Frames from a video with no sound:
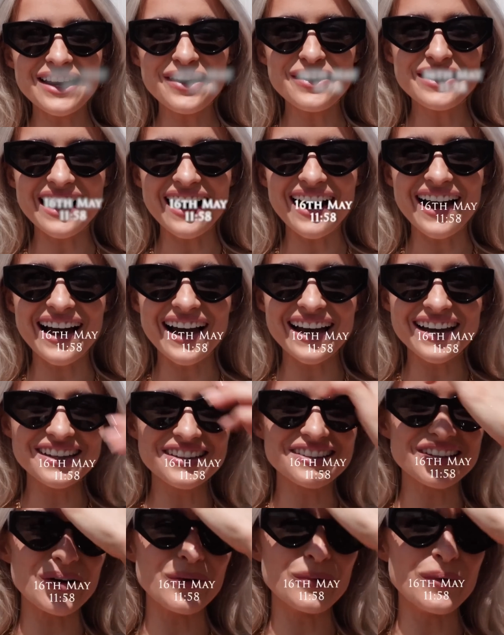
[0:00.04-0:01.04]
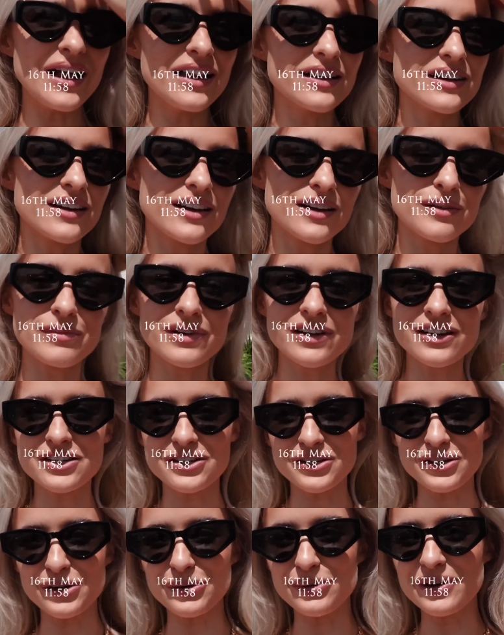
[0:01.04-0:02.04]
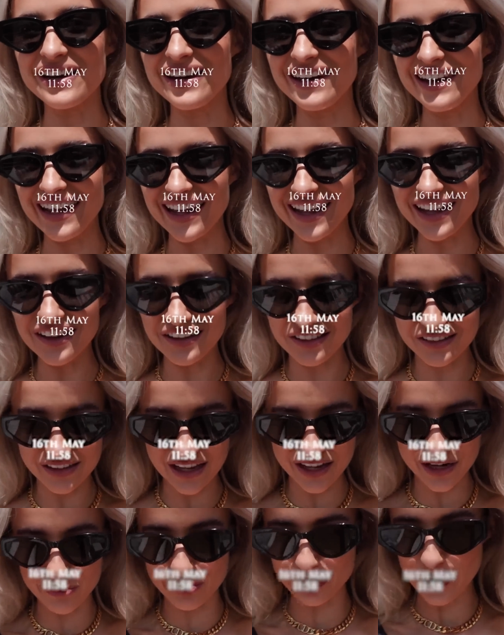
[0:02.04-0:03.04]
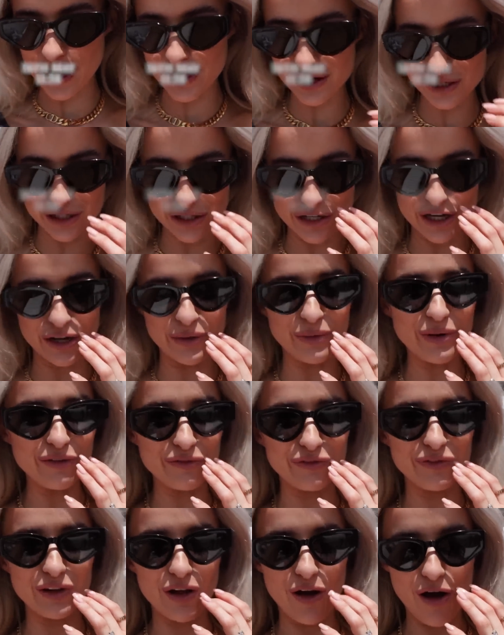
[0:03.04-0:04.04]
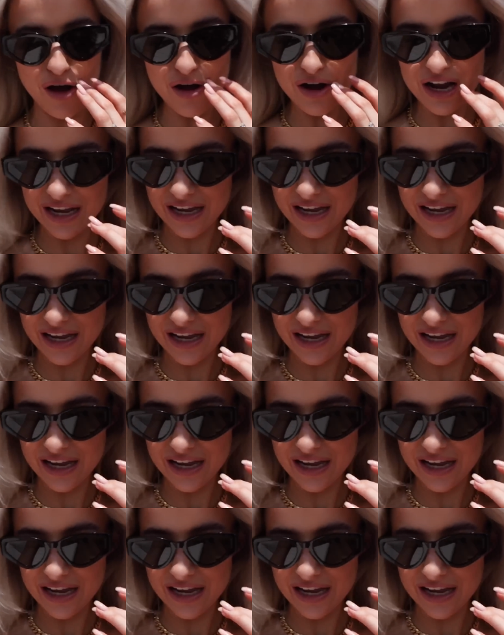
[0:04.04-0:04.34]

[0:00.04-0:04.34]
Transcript: Hello guys, welcome to Nice and a brand new vlog.